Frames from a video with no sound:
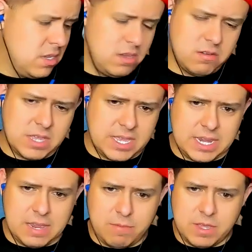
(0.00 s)
Okay,
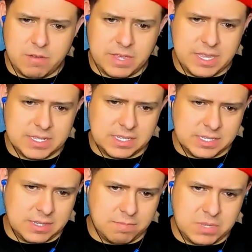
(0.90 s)
now we're gonna get into
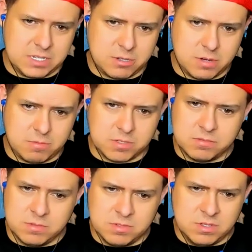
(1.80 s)
some big trouble.
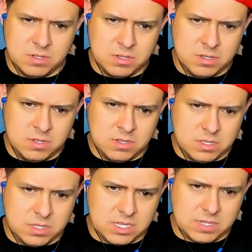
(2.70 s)

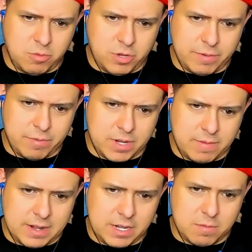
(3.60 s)
This boy running
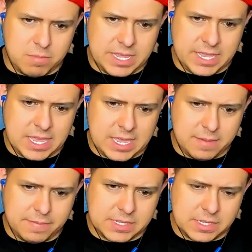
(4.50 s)
around here playing
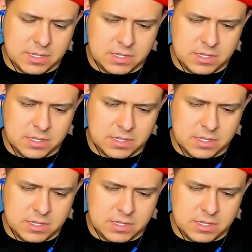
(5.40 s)
games.